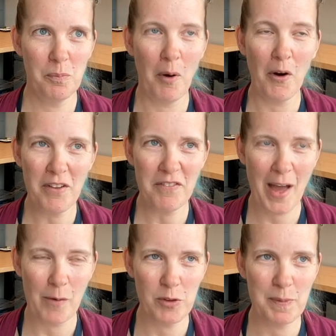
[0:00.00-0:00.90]
Part of
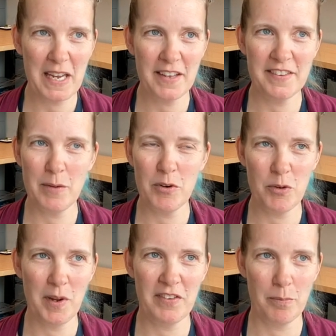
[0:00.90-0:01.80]
that was because they were
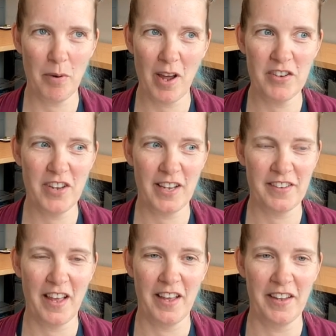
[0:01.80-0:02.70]
doing some projects
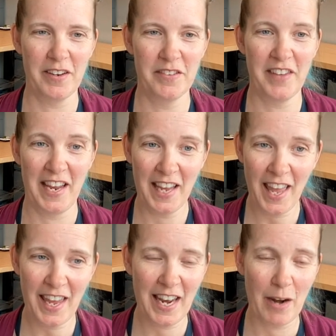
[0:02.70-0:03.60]
on dengue,
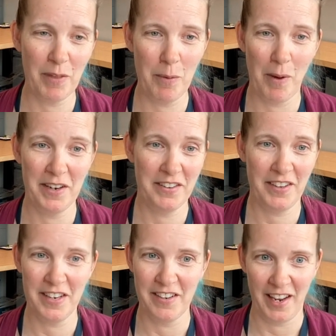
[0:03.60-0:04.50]
and I really wanted to
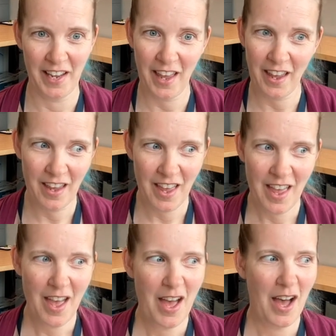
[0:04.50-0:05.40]
study dengue.
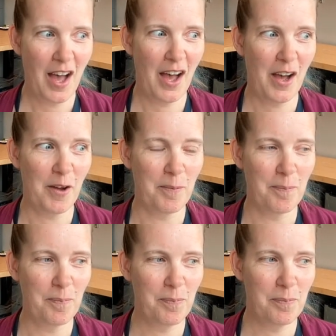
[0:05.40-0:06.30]

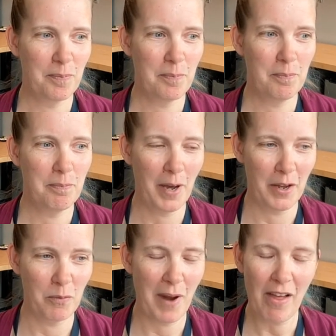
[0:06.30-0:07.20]

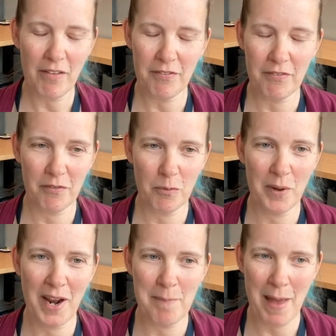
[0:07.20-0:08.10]
But Ralph,
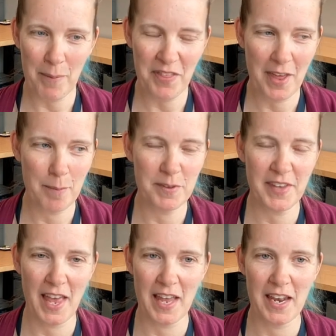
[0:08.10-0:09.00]
when I met with him,
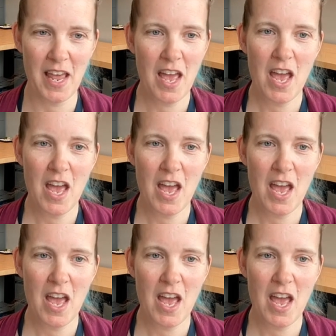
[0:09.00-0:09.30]
said,